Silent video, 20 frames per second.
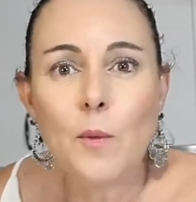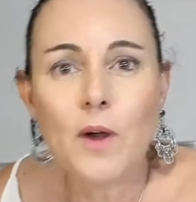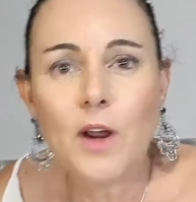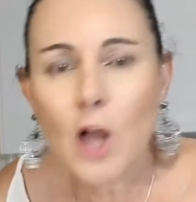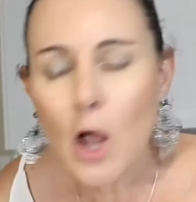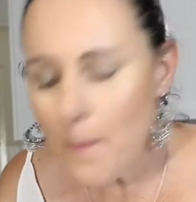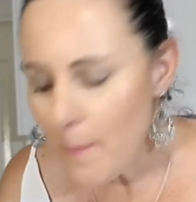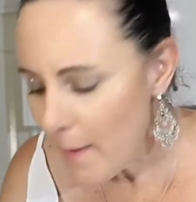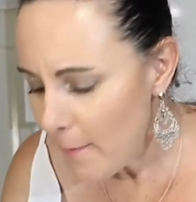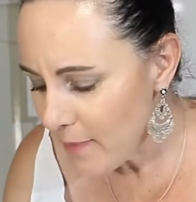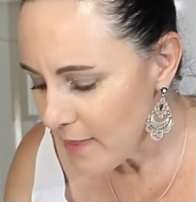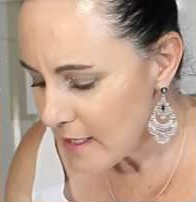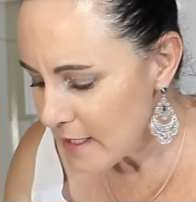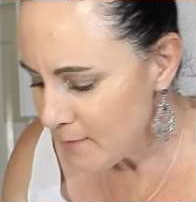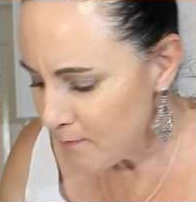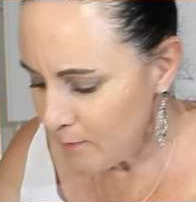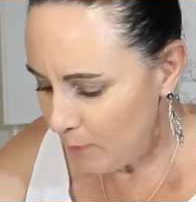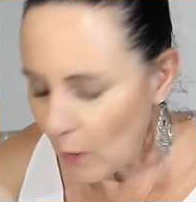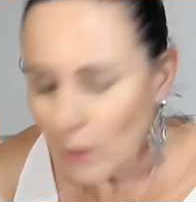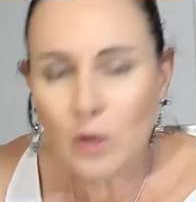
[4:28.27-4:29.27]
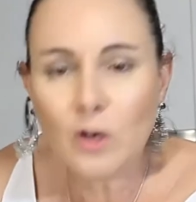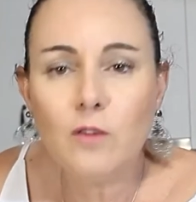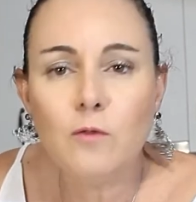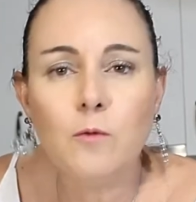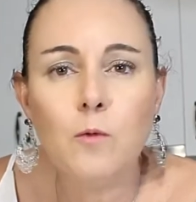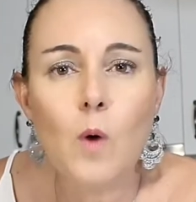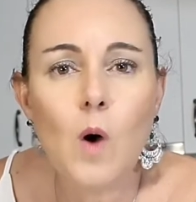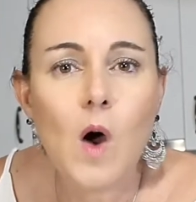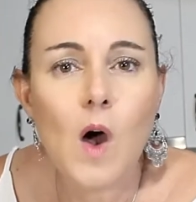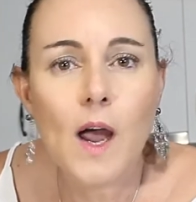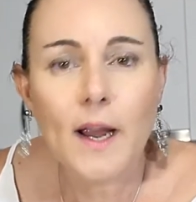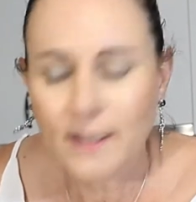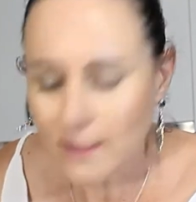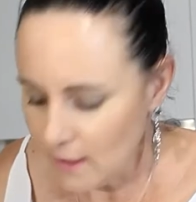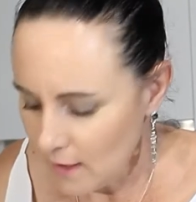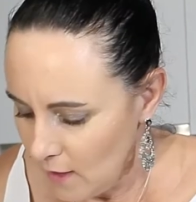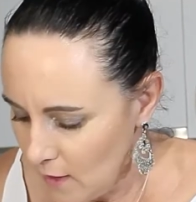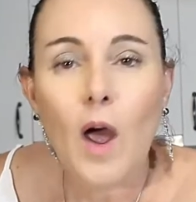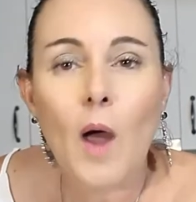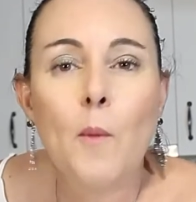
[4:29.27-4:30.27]
we're gonna open up this bottle of wine
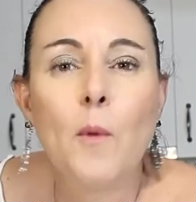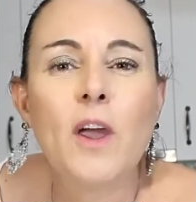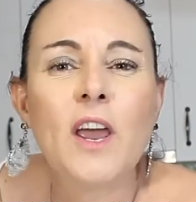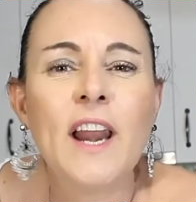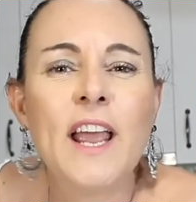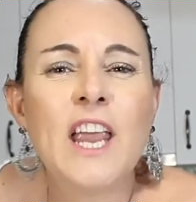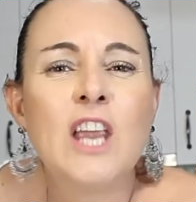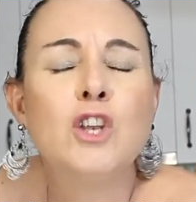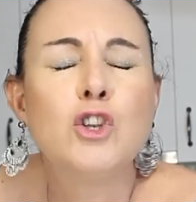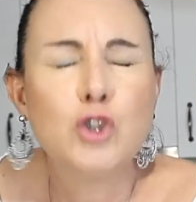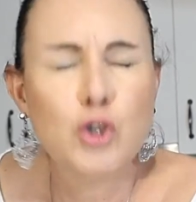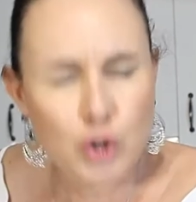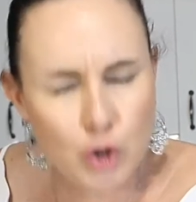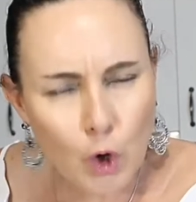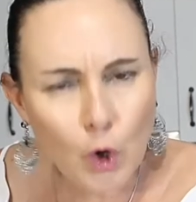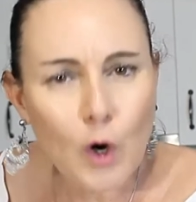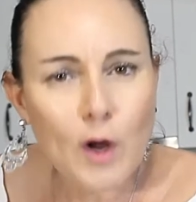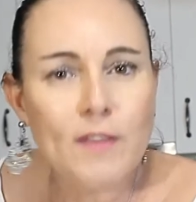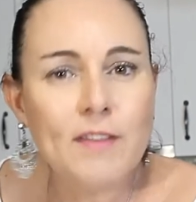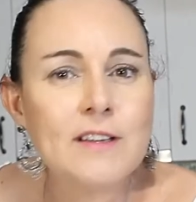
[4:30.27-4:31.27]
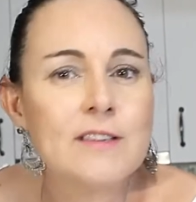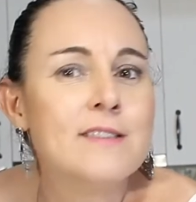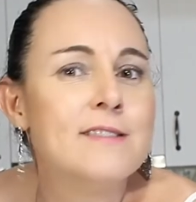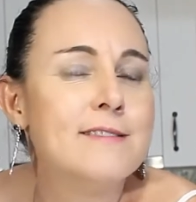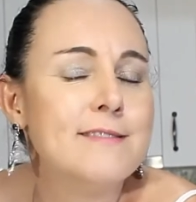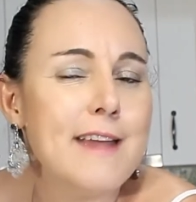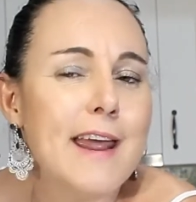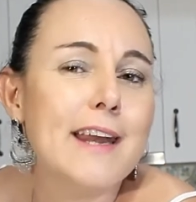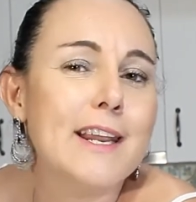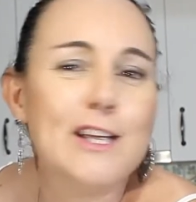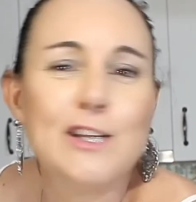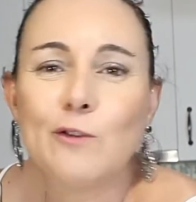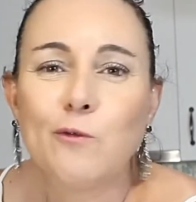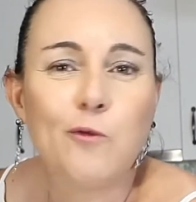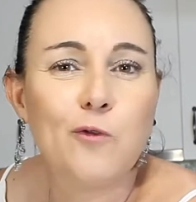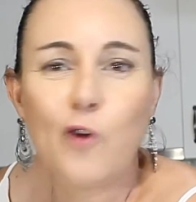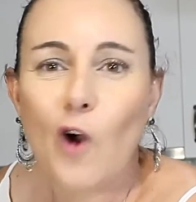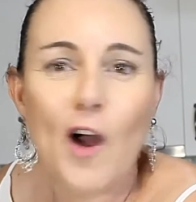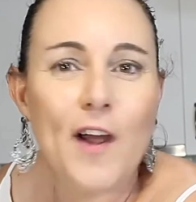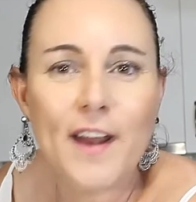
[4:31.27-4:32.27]
and we're gonna enjoy this Neddie's
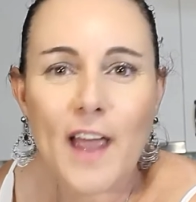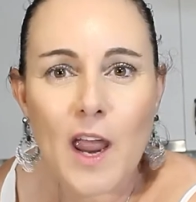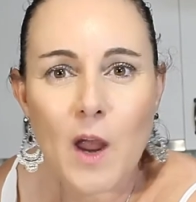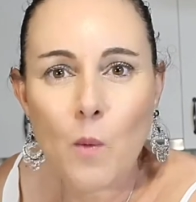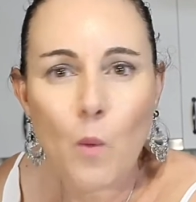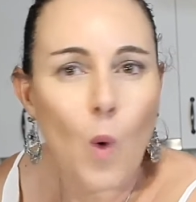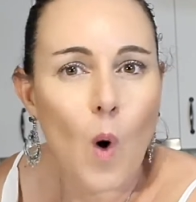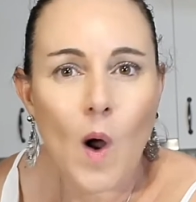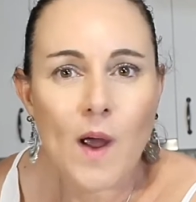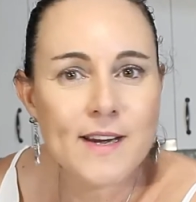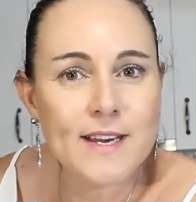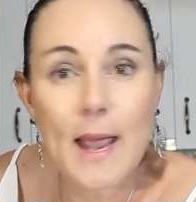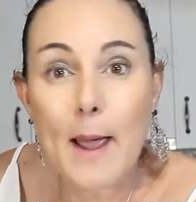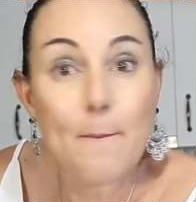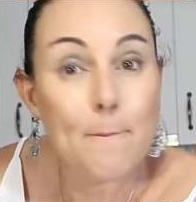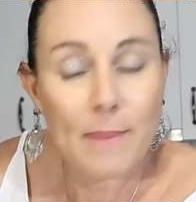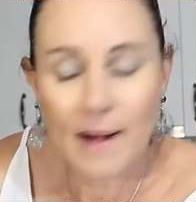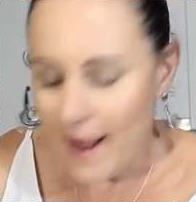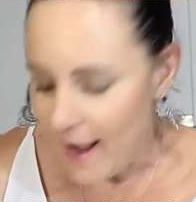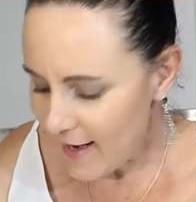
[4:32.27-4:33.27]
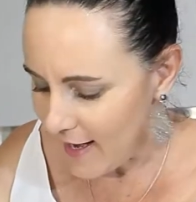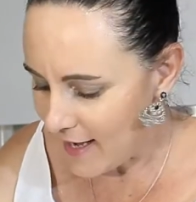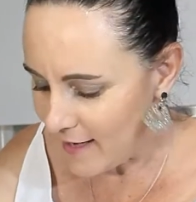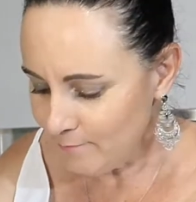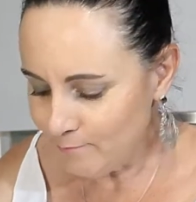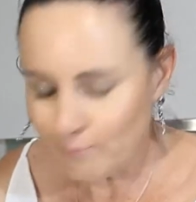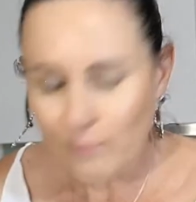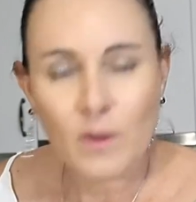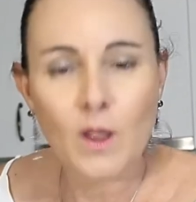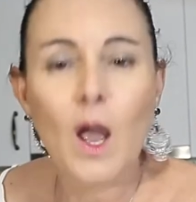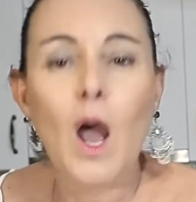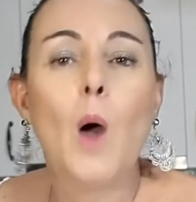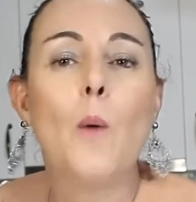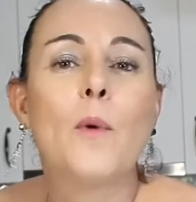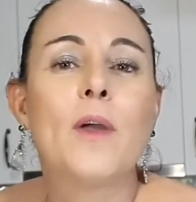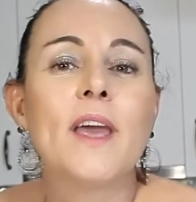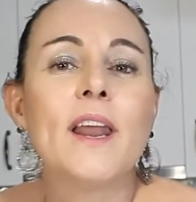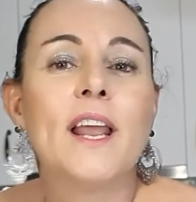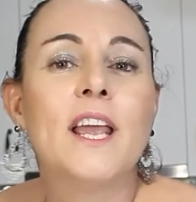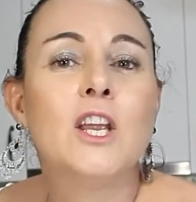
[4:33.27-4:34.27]
Friday wind down platter. And
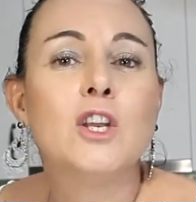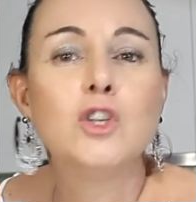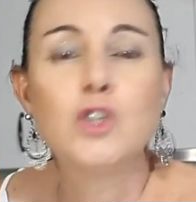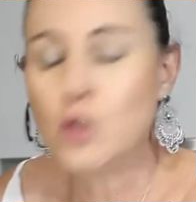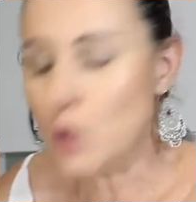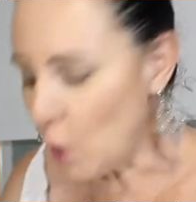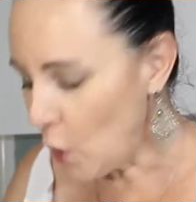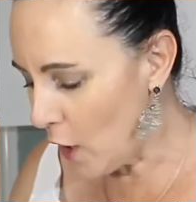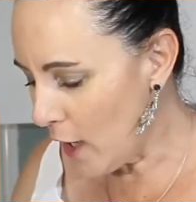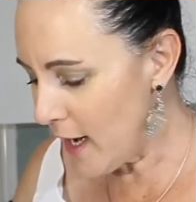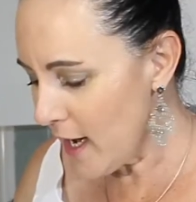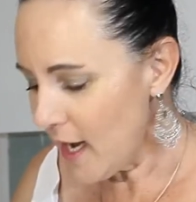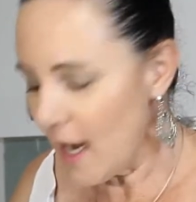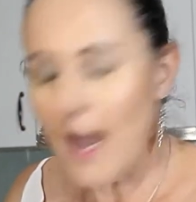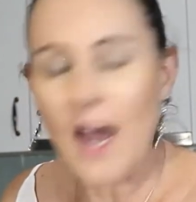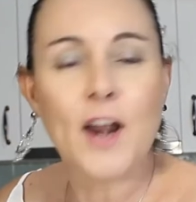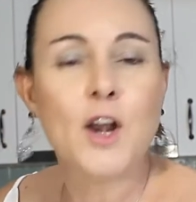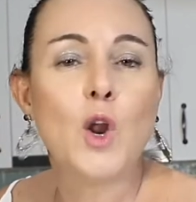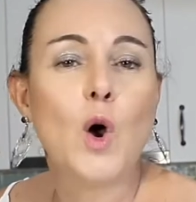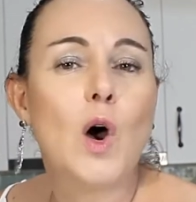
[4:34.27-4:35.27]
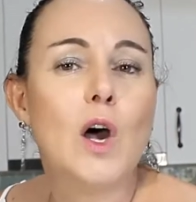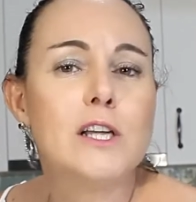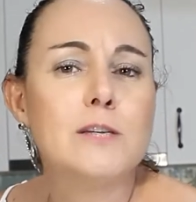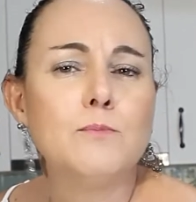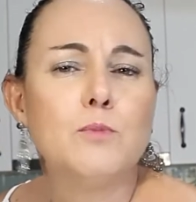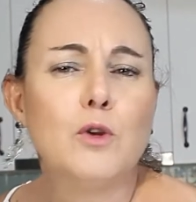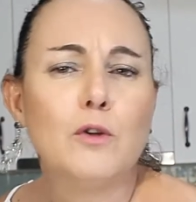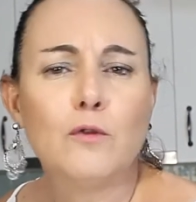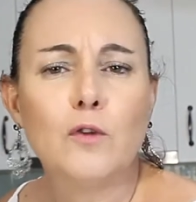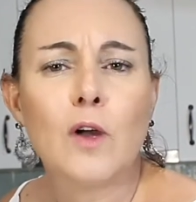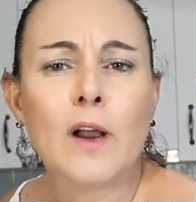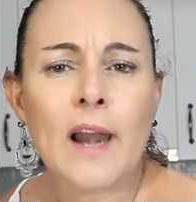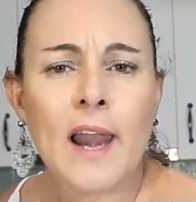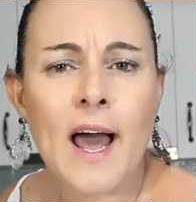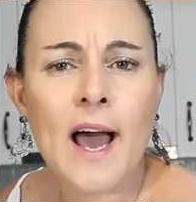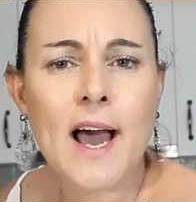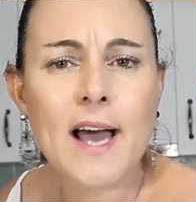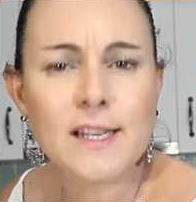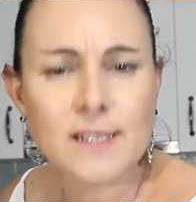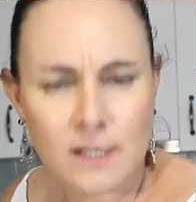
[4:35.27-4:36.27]
we're gonna enjoy a nice, beautiful
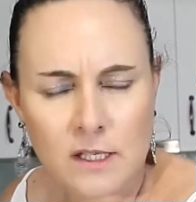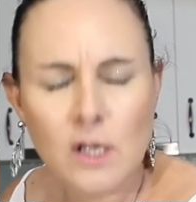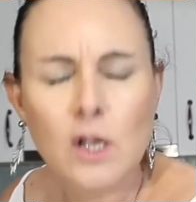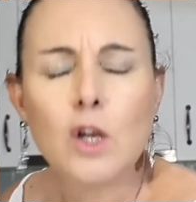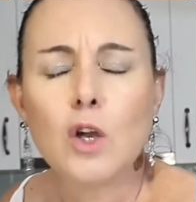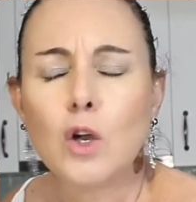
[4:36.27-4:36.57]
glass.